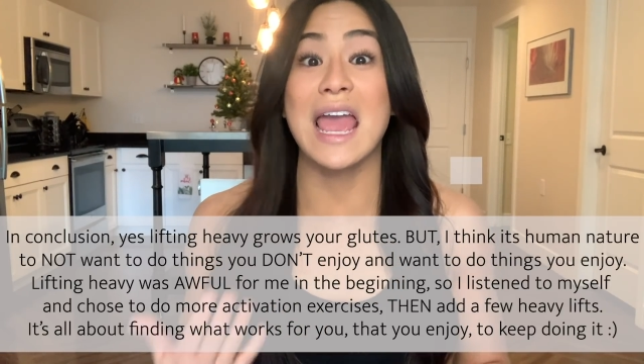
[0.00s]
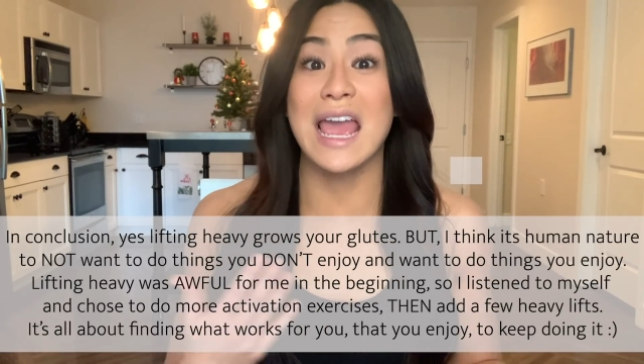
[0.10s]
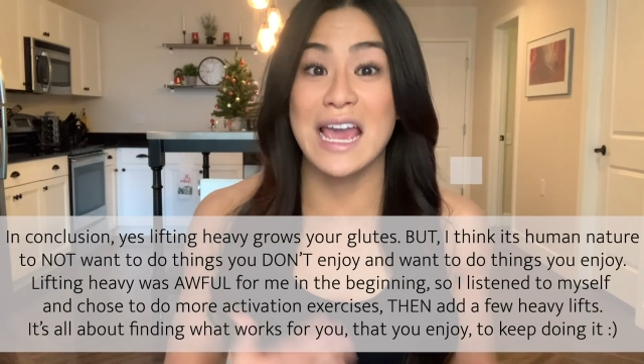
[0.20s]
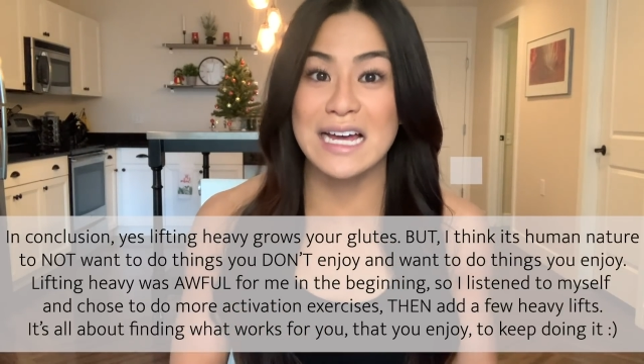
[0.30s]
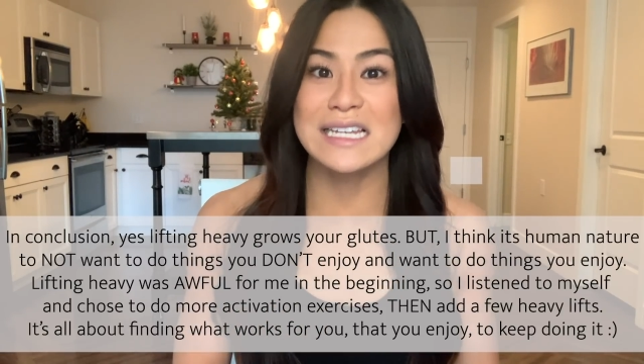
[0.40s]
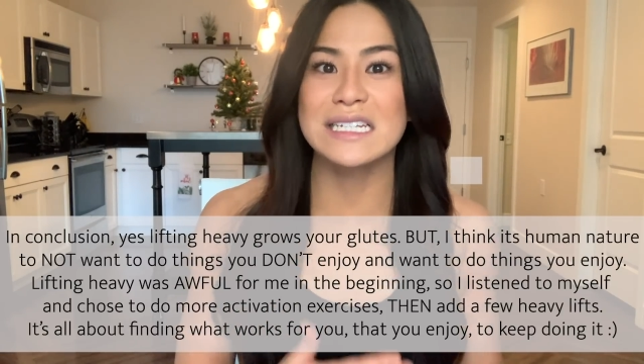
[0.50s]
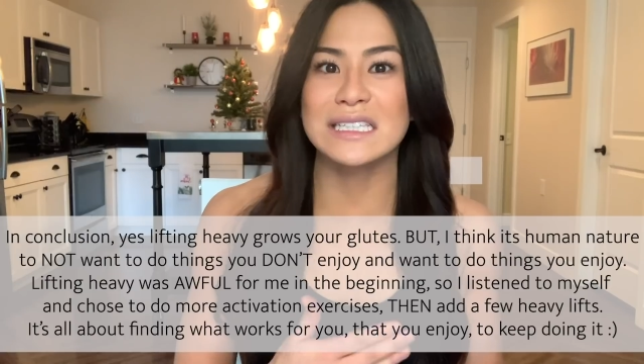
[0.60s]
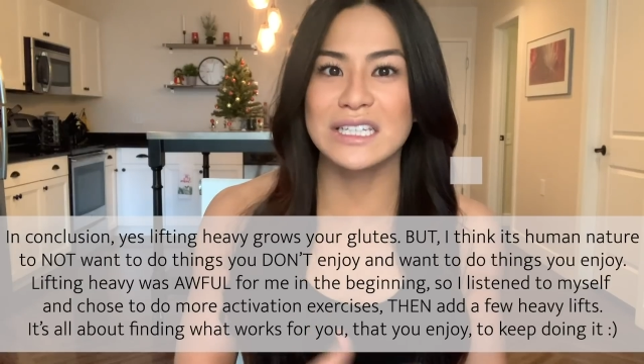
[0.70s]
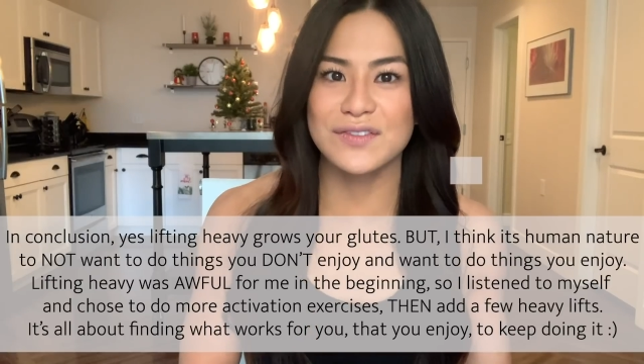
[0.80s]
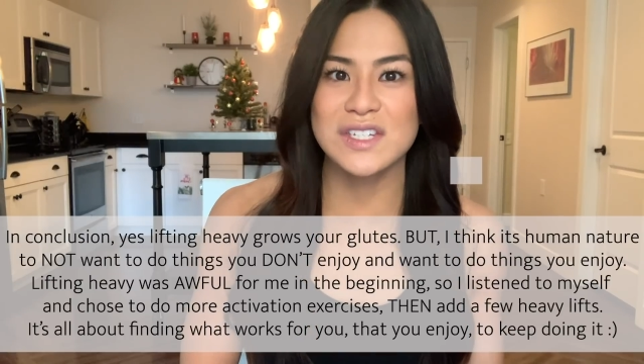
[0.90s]
and
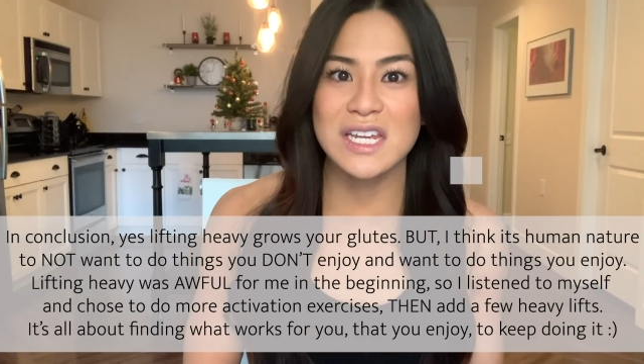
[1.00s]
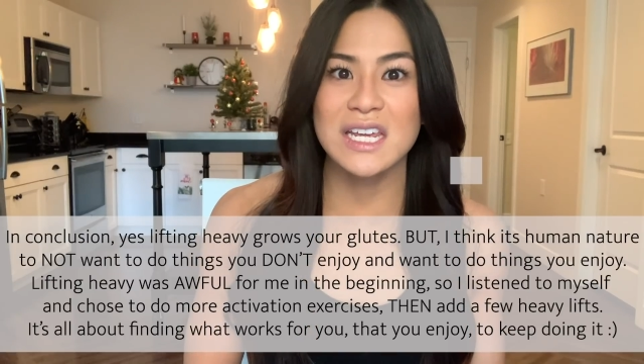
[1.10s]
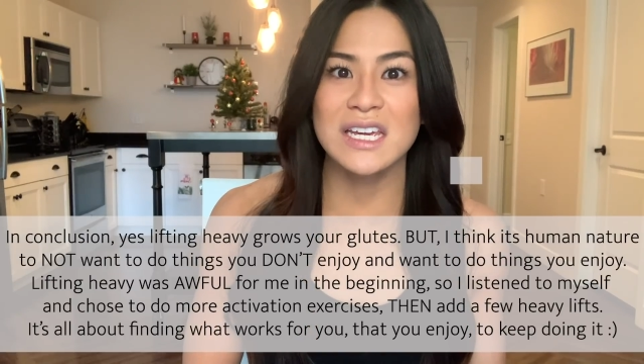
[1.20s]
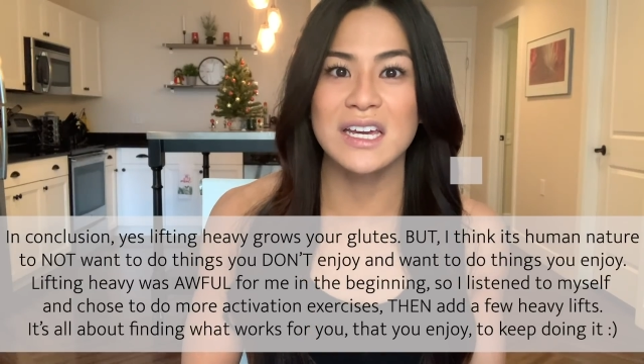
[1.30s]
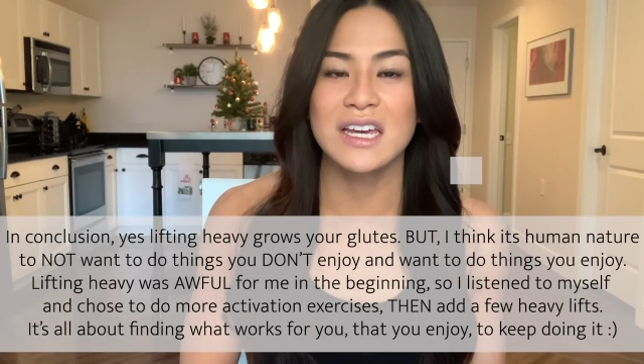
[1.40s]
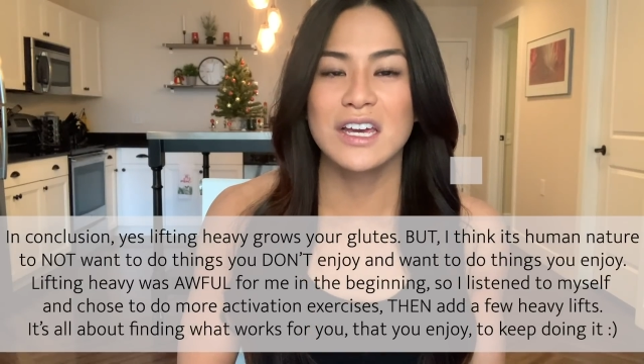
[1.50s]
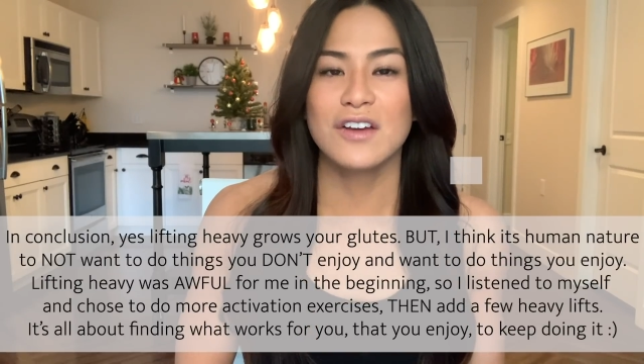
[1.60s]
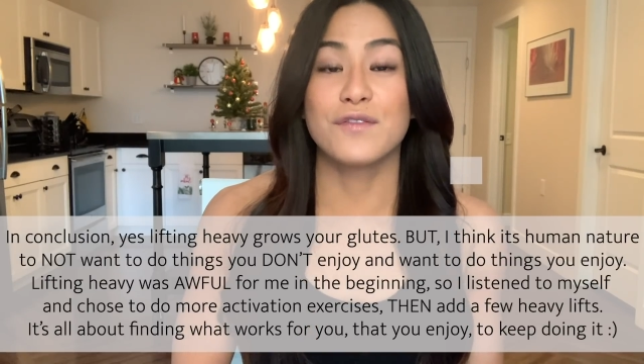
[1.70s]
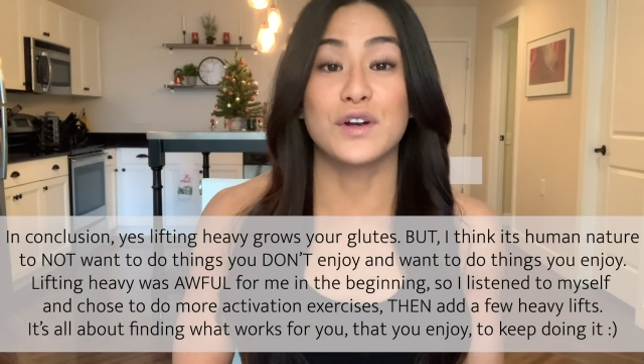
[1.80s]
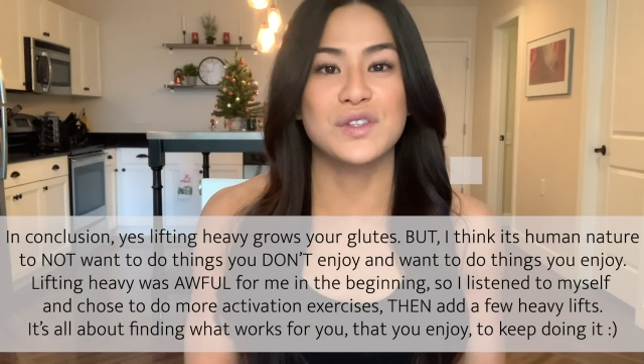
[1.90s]
lifting
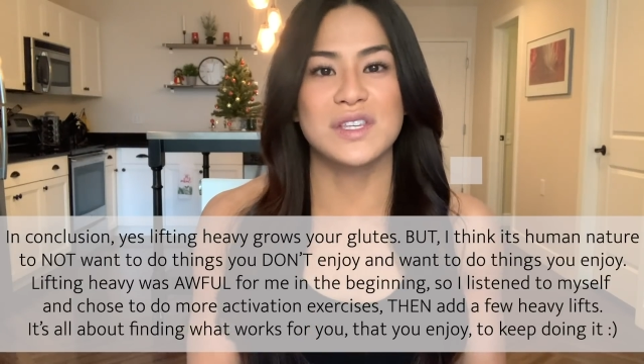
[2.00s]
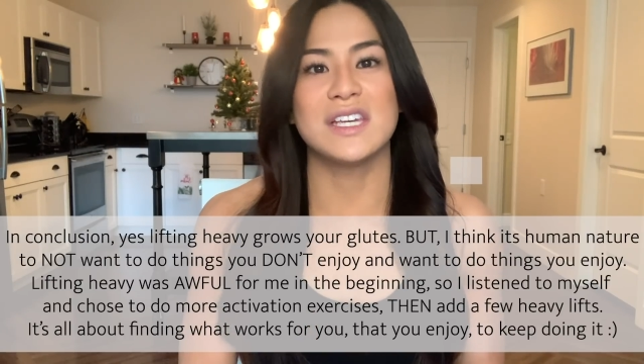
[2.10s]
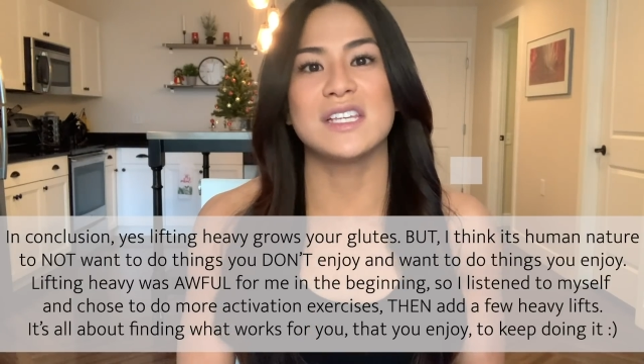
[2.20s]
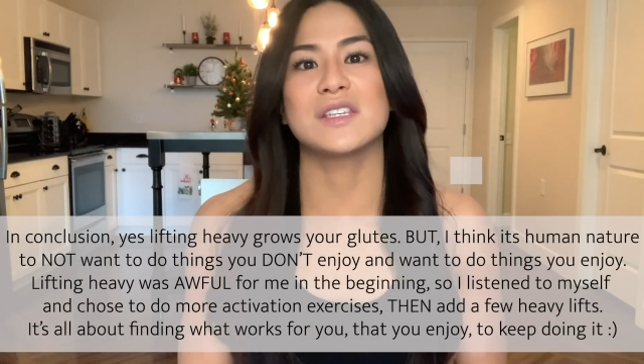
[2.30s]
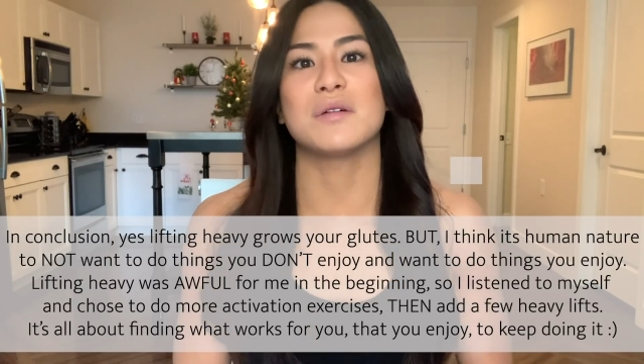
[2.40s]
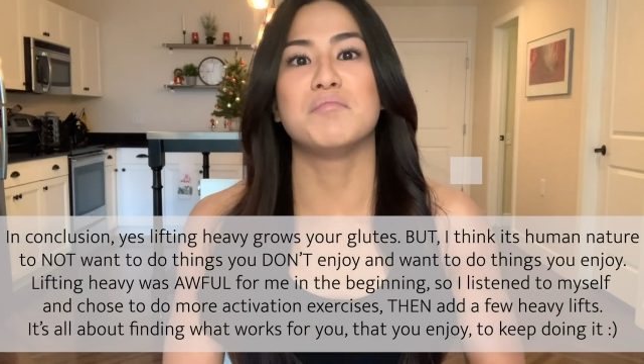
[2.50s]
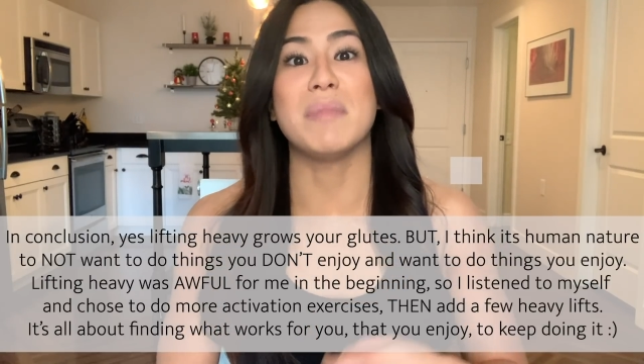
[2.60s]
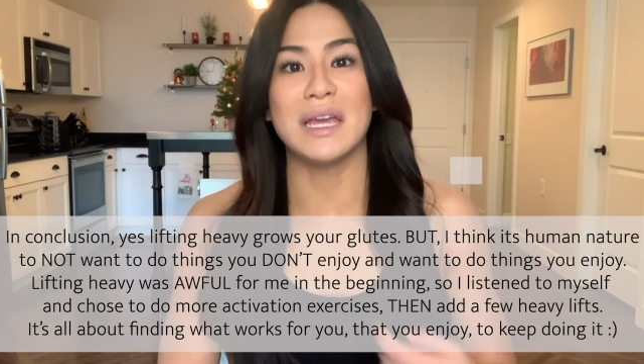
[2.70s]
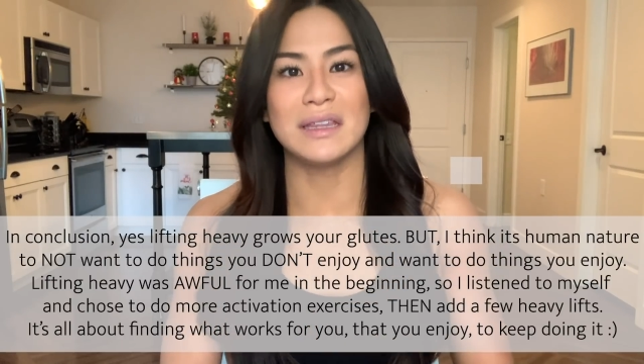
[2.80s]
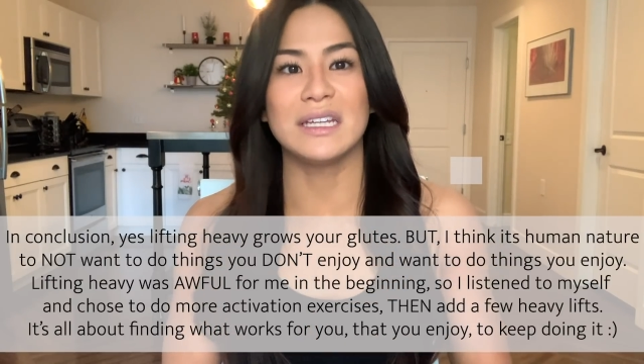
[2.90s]
versus
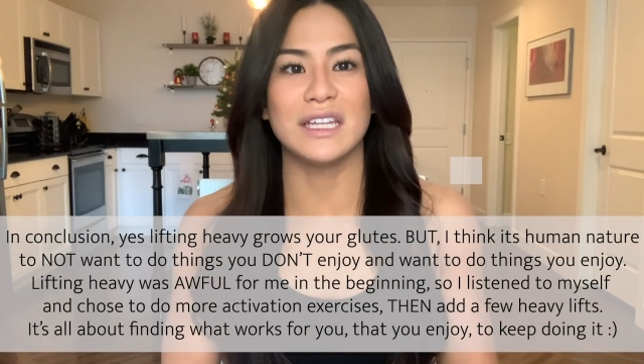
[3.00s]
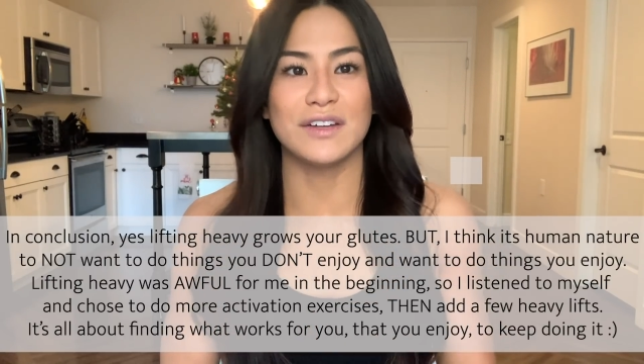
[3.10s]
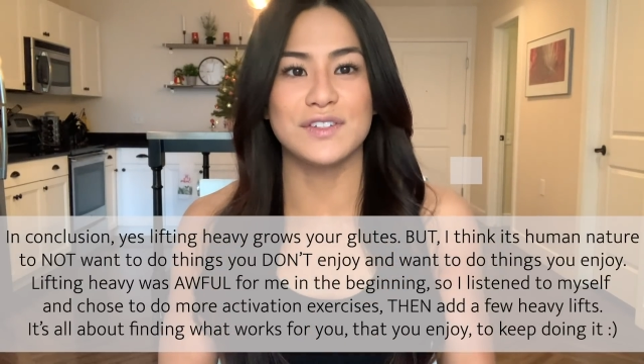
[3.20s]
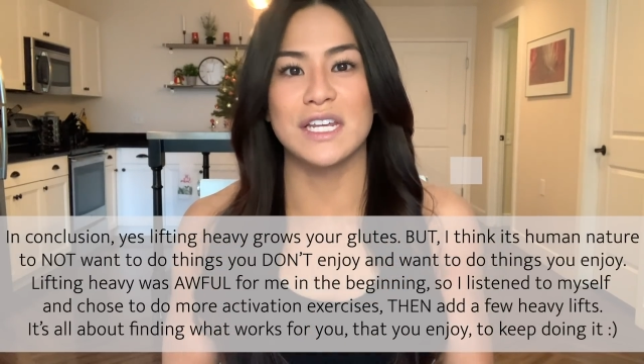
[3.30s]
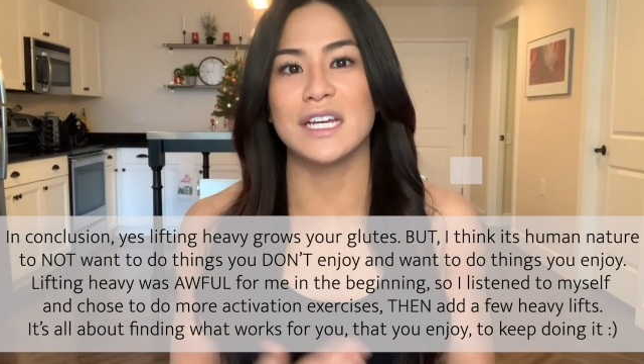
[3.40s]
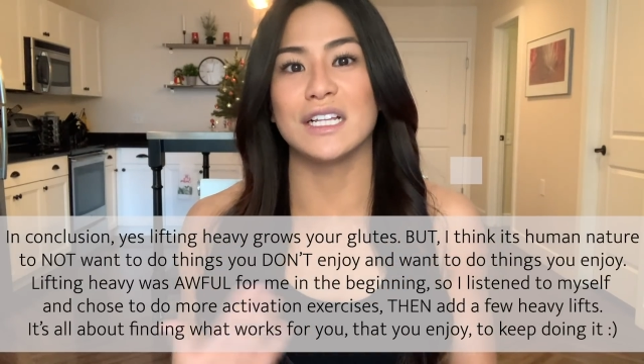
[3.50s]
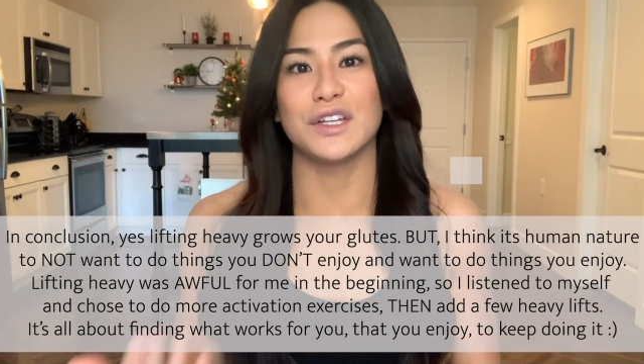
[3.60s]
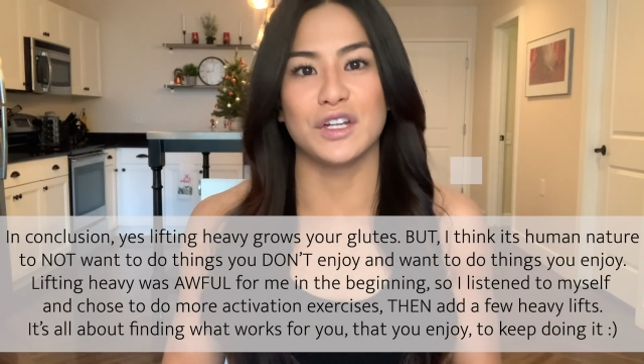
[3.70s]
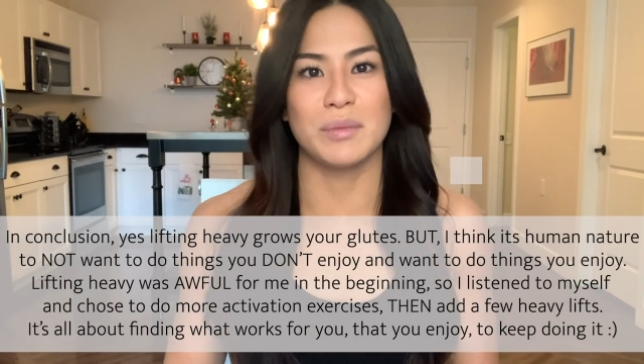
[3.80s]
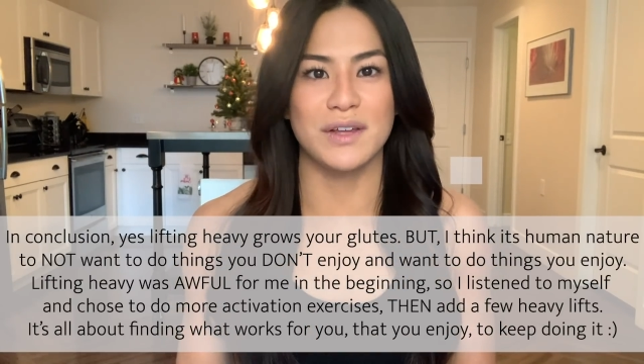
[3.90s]
mainly lifting a
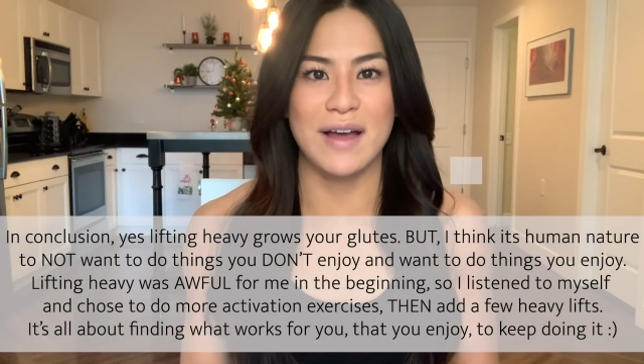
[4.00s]
little bit of